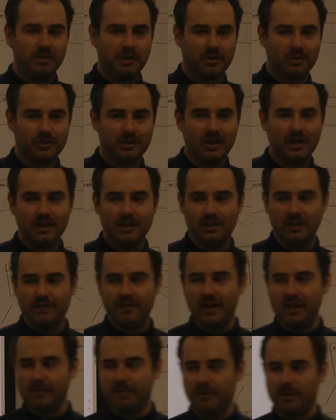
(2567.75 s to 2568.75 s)
because
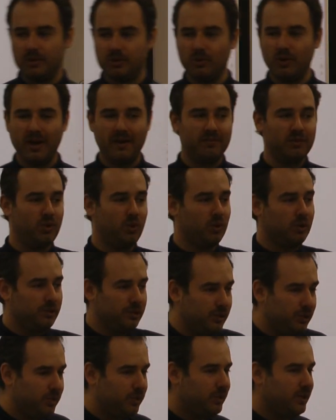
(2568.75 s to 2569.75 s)
developers who have no
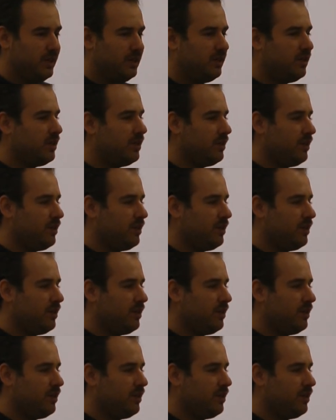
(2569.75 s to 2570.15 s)
clue